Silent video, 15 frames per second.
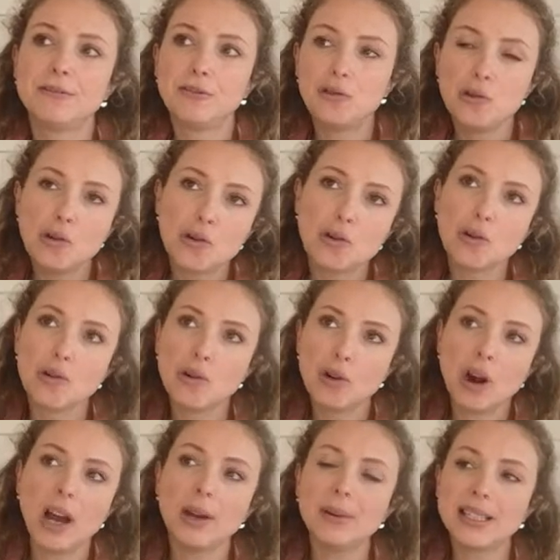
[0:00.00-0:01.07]

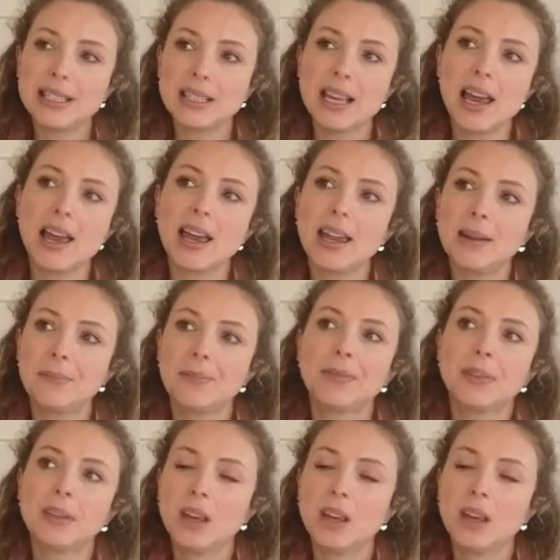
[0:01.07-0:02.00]
for, I would say,